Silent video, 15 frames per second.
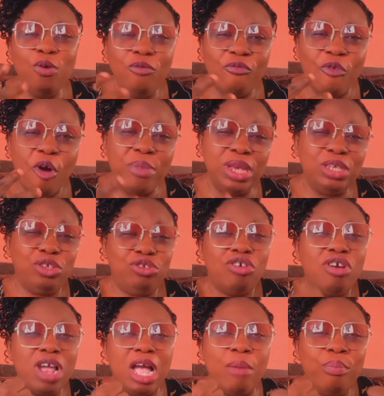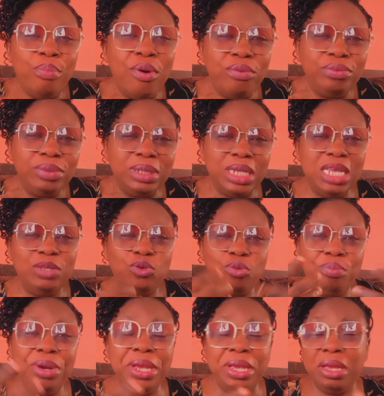You form a stronger bond into
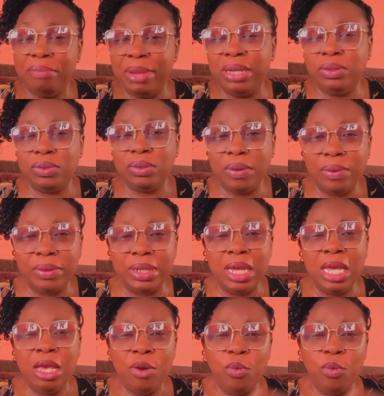bringing men to God.